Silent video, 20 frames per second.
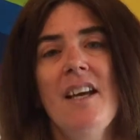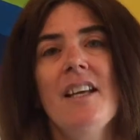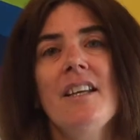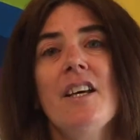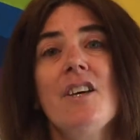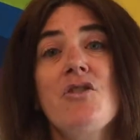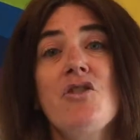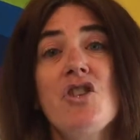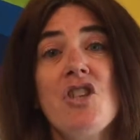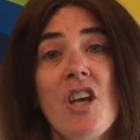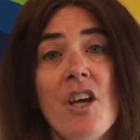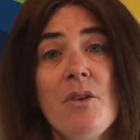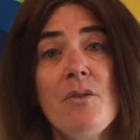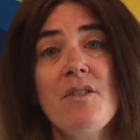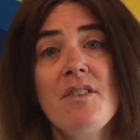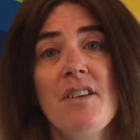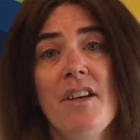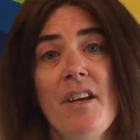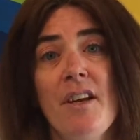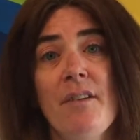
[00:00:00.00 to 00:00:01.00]
Now,
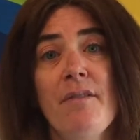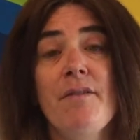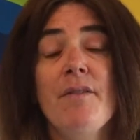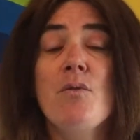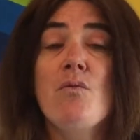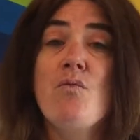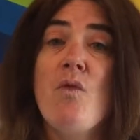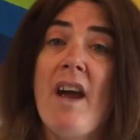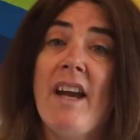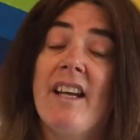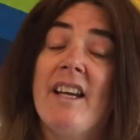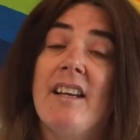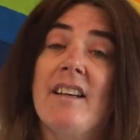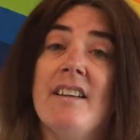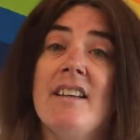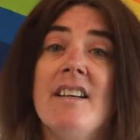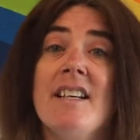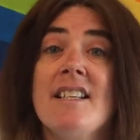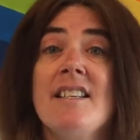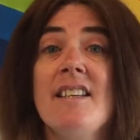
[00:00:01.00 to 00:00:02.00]
Joseph
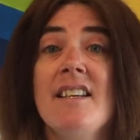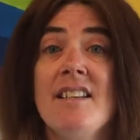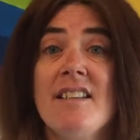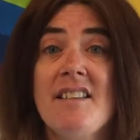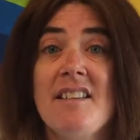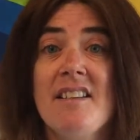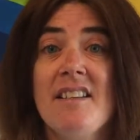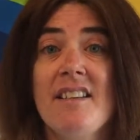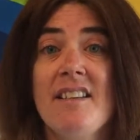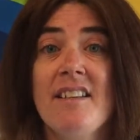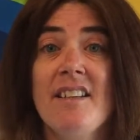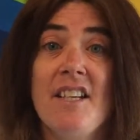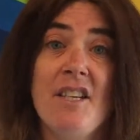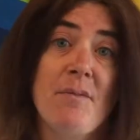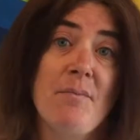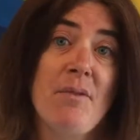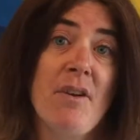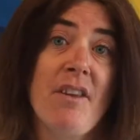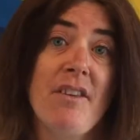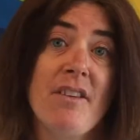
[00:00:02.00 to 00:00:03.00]
recognises
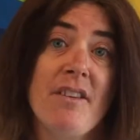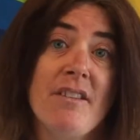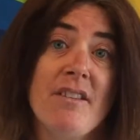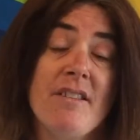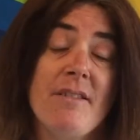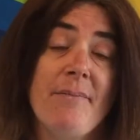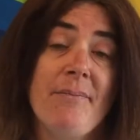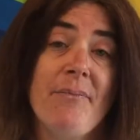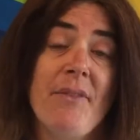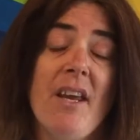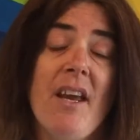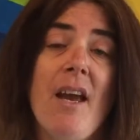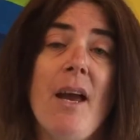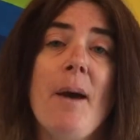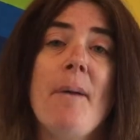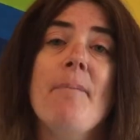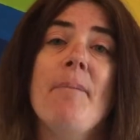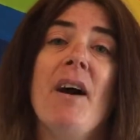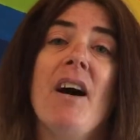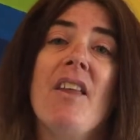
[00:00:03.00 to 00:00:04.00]
his brothers,
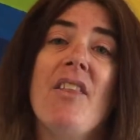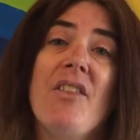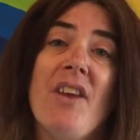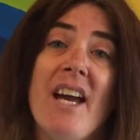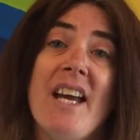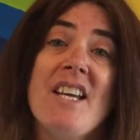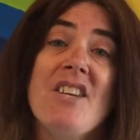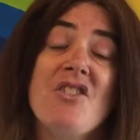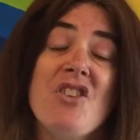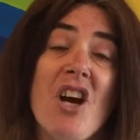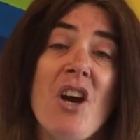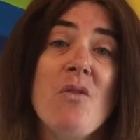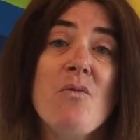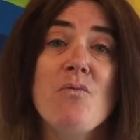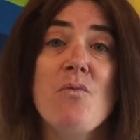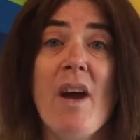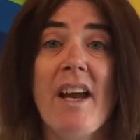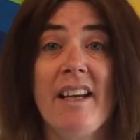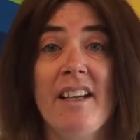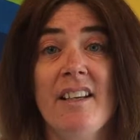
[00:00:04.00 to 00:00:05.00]
but they
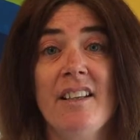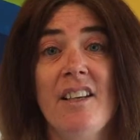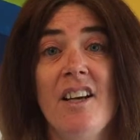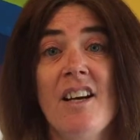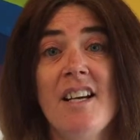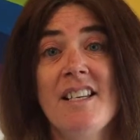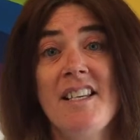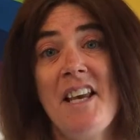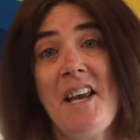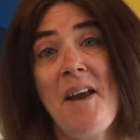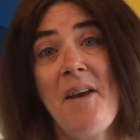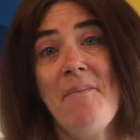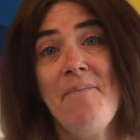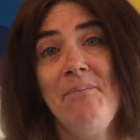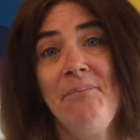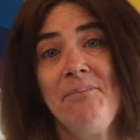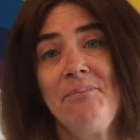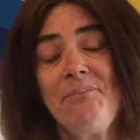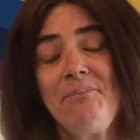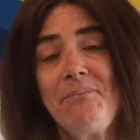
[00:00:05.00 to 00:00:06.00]
don't recognise
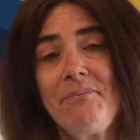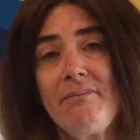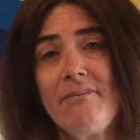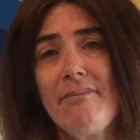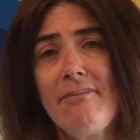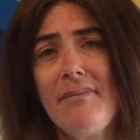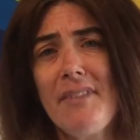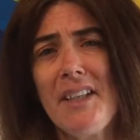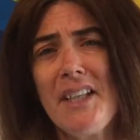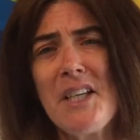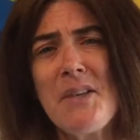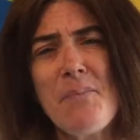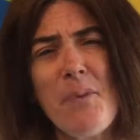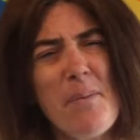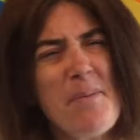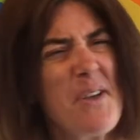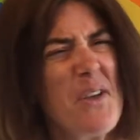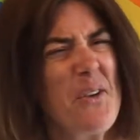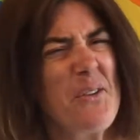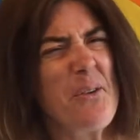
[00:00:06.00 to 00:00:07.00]
him. It's
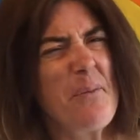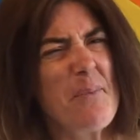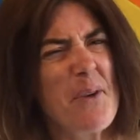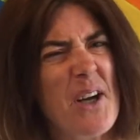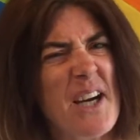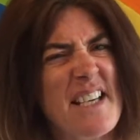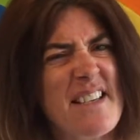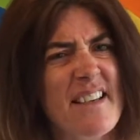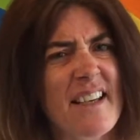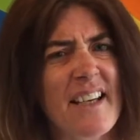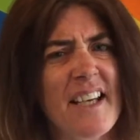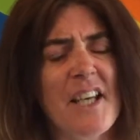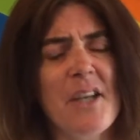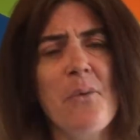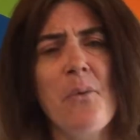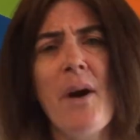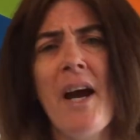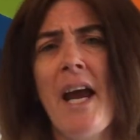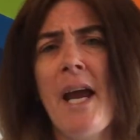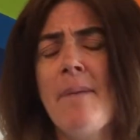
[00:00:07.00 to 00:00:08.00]
probably not surprising in
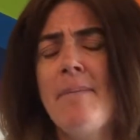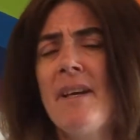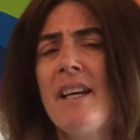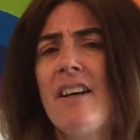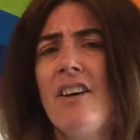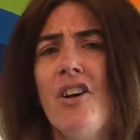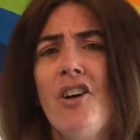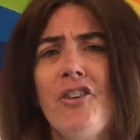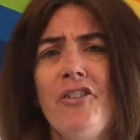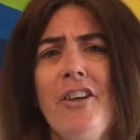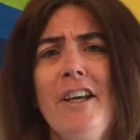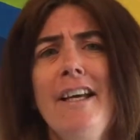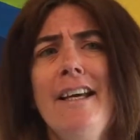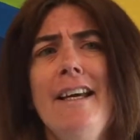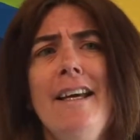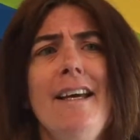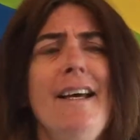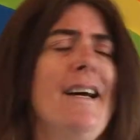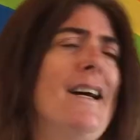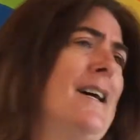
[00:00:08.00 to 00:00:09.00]
a way, because
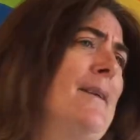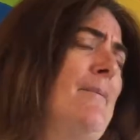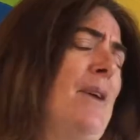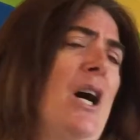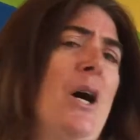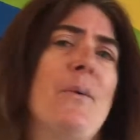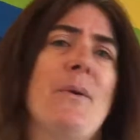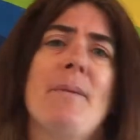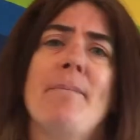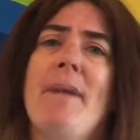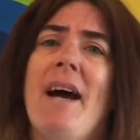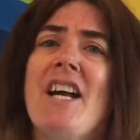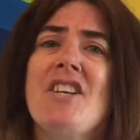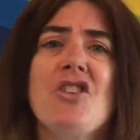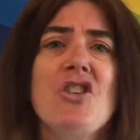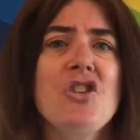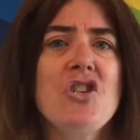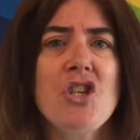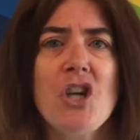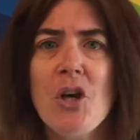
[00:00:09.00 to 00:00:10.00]
I would
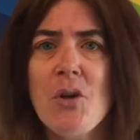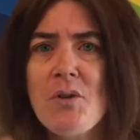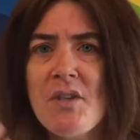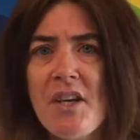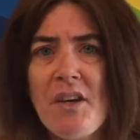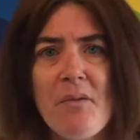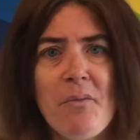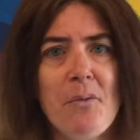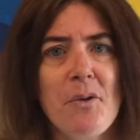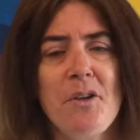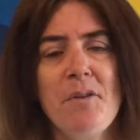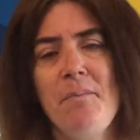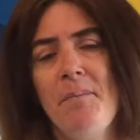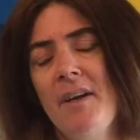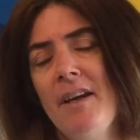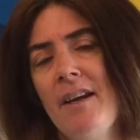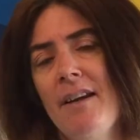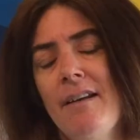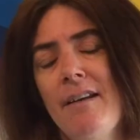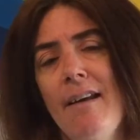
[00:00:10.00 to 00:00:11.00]
imagine Joseph would have
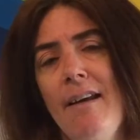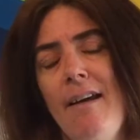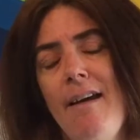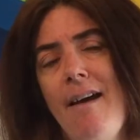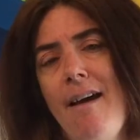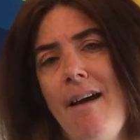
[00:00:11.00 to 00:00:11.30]
been